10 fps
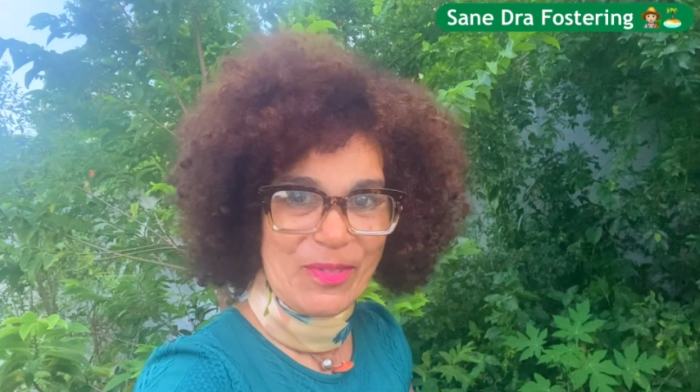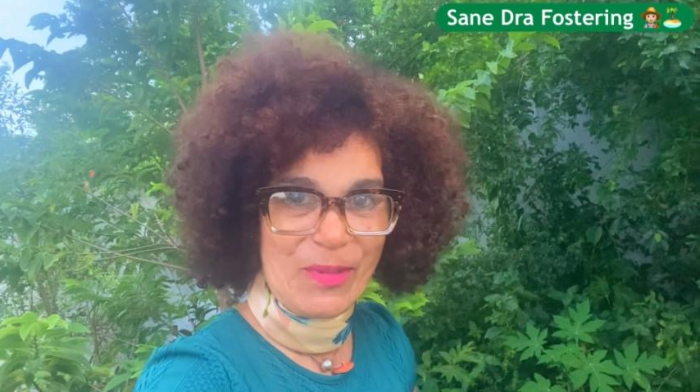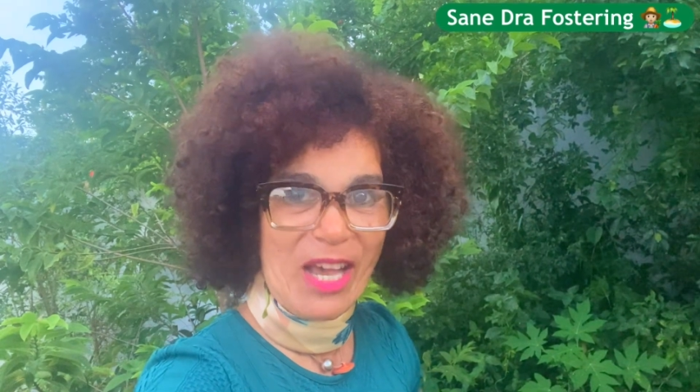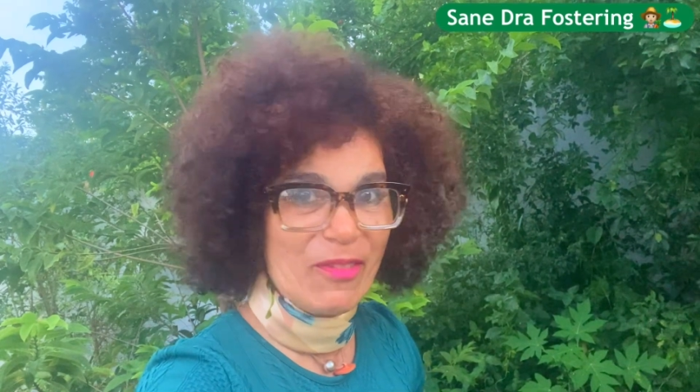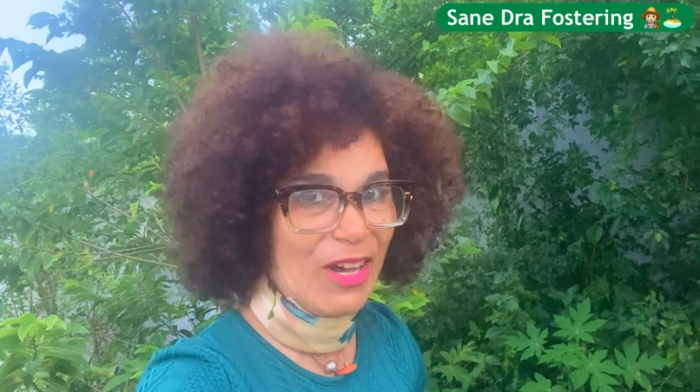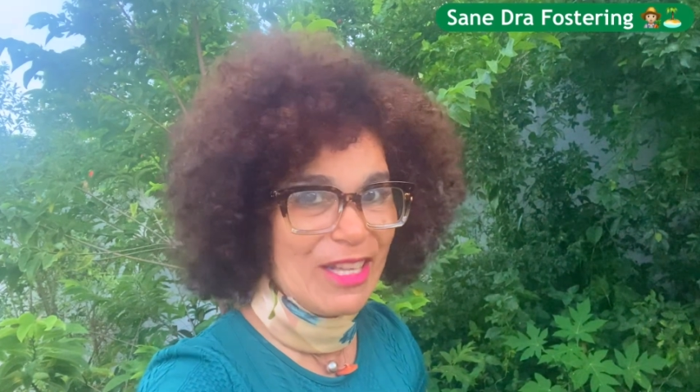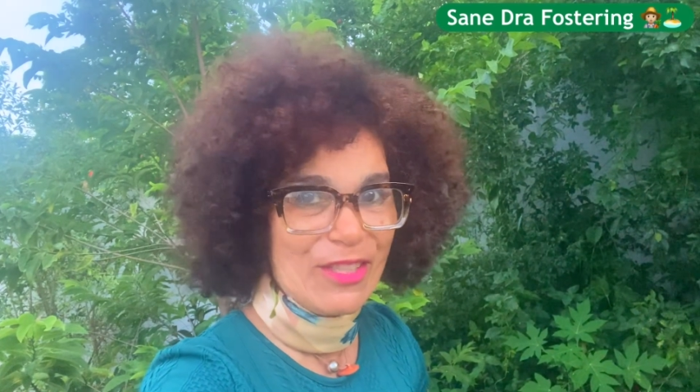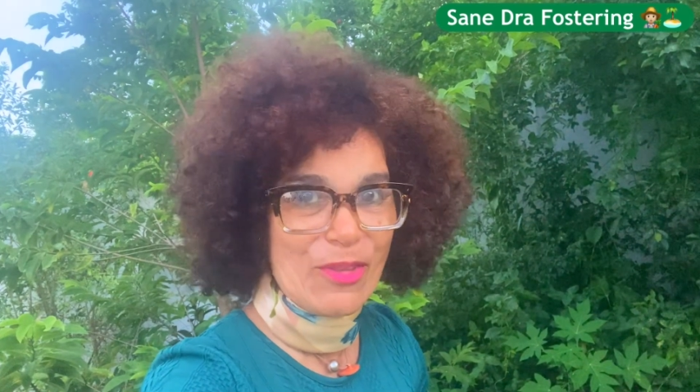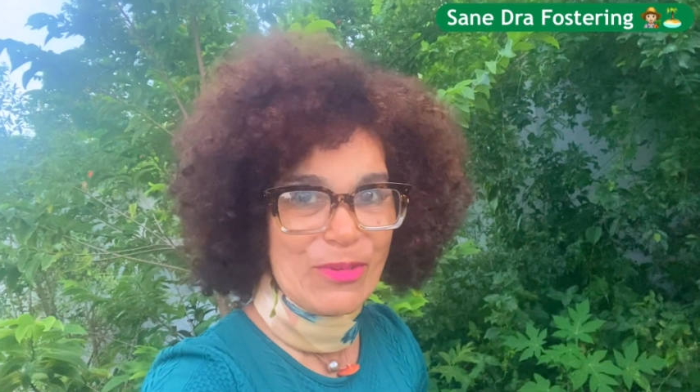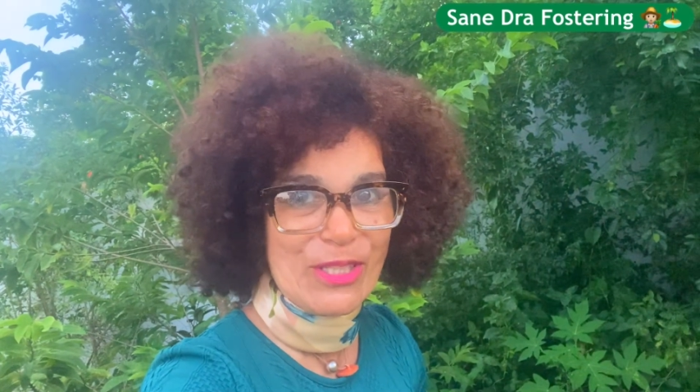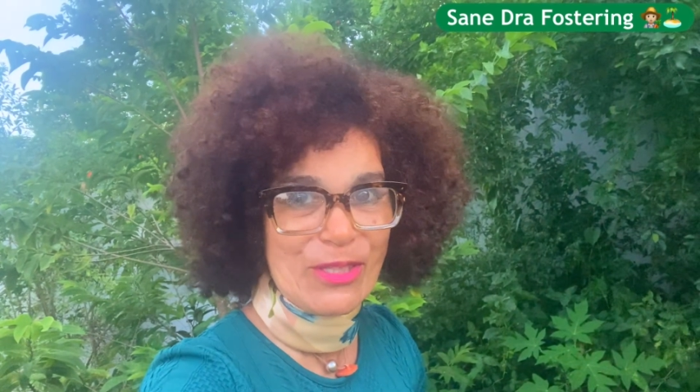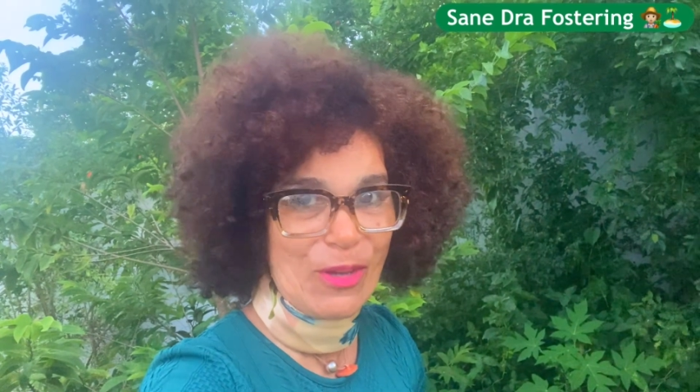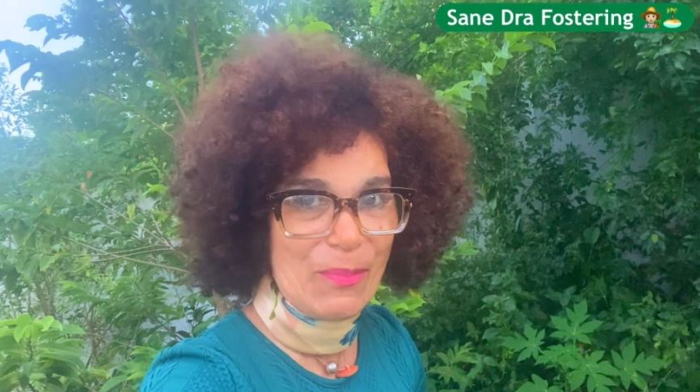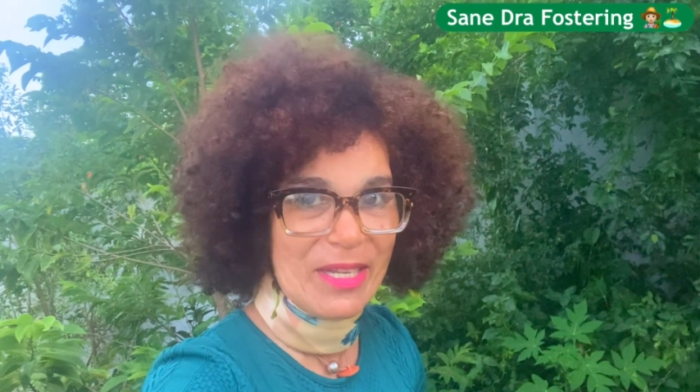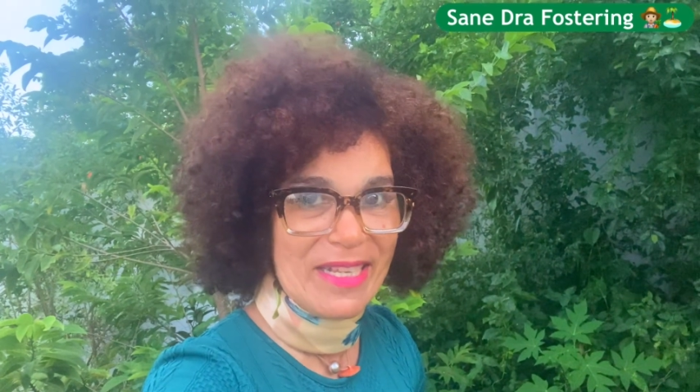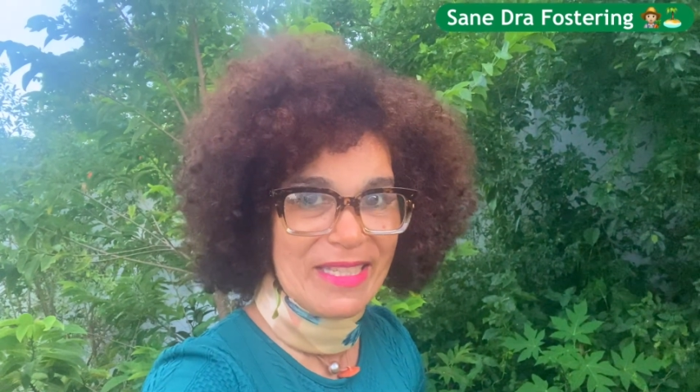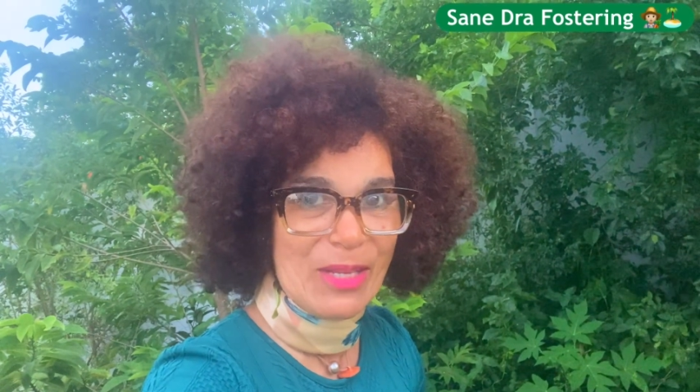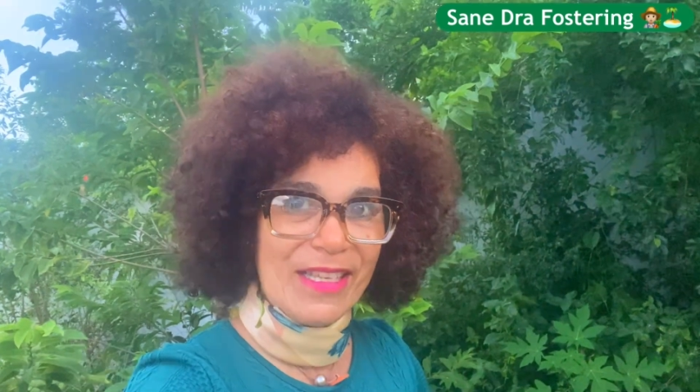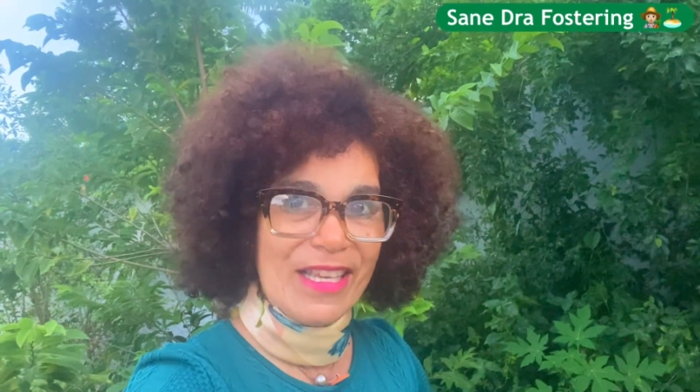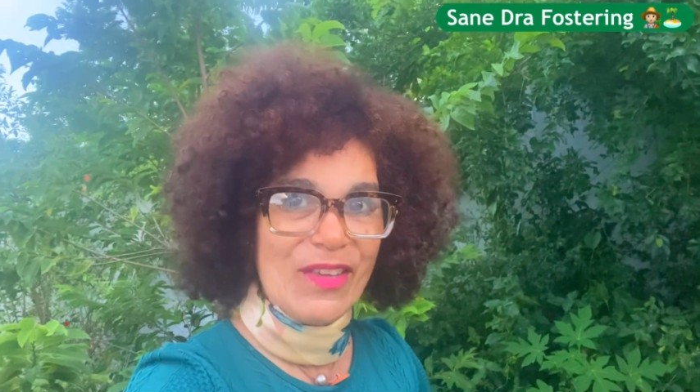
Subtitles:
We have gone through so many tips.